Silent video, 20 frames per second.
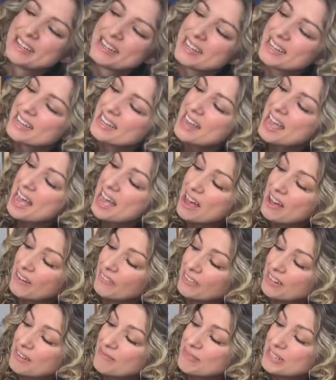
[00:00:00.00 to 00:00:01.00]
Now
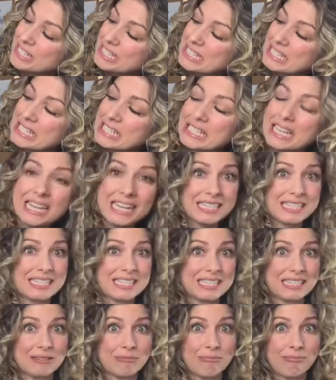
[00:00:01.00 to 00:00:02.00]
number
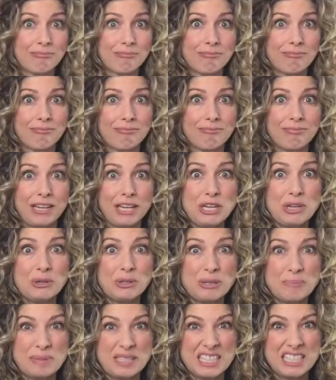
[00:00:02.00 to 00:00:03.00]
six. Can you hold
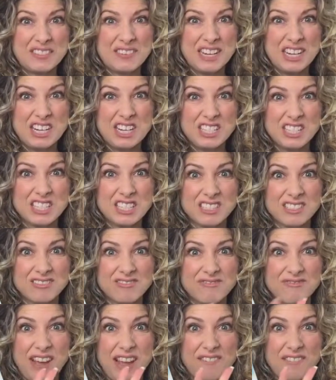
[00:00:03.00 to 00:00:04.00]
up six fingers?
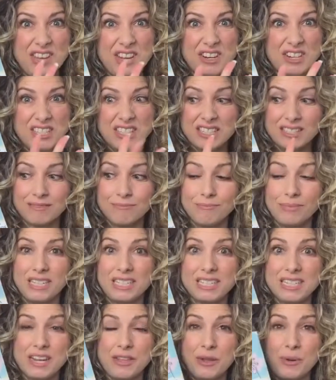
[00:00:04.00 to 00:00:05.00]
Five fingers?
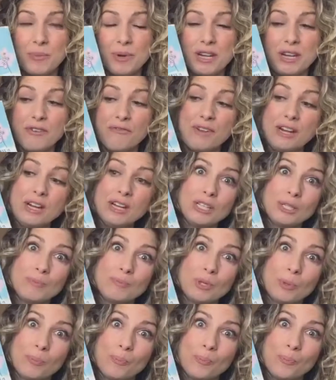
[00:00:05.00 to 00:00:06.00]
Plus another one of your fingers.
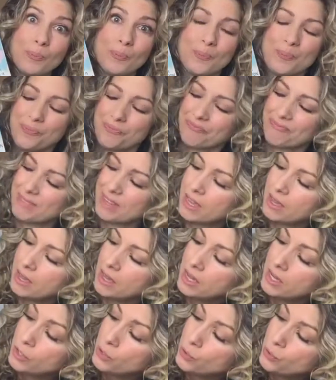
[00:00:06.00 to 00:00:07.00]

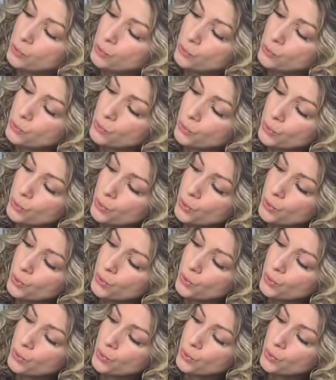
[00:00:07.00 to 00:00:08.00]

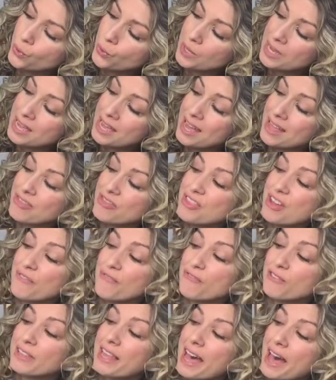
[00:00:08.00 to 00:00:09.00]
Do-do-do-do. The
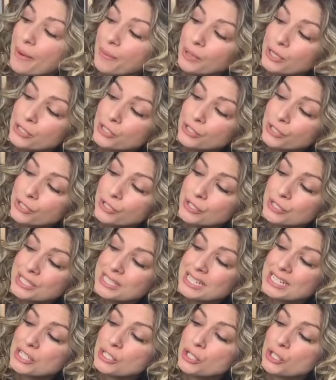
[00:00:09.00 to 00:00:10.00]
flower turns
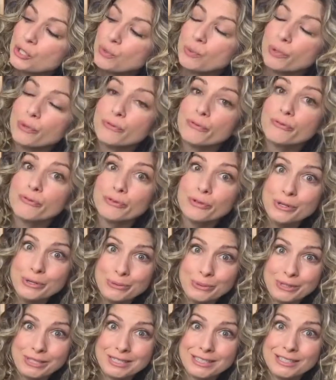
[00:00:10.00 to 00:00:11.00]
into a
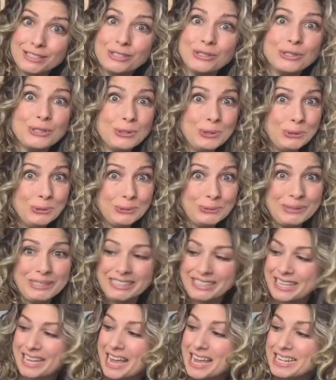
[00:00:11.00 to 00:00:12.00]
fruit you
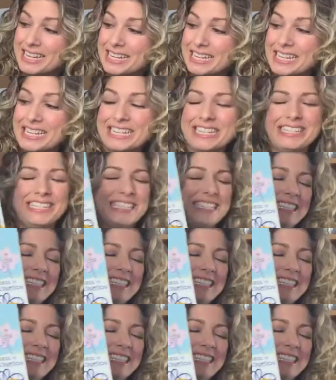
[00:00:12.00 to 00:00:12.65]
can eat.